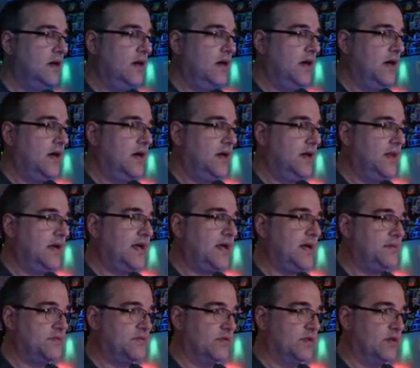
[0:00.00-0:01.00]
And that
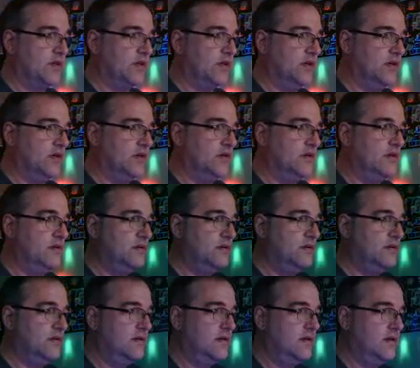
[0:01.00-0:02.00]
game's really good.
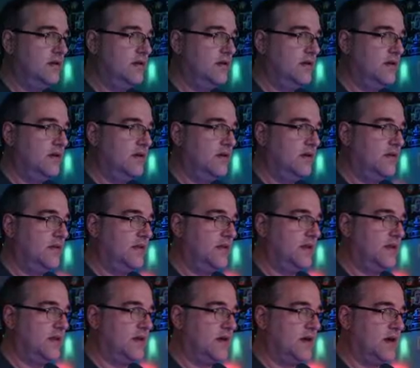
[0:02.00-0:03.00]
I think
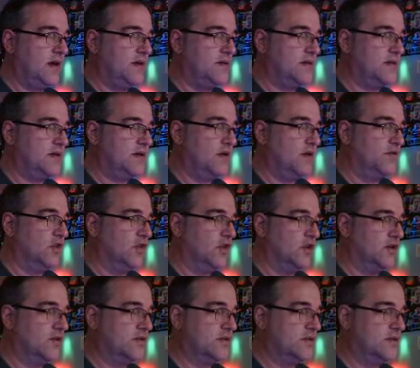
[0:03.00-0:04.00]
it got
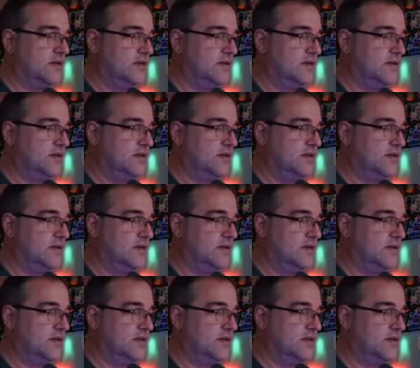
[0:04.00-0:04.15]
overlooked.